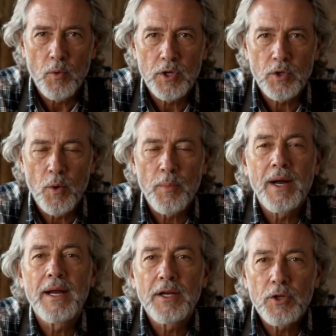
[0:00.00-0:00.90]
when you are
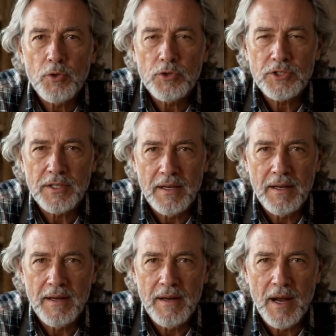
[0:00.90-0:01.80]
buying used,
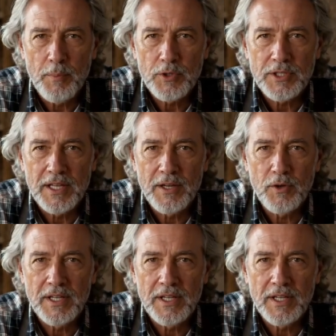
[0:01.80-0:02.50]
I put together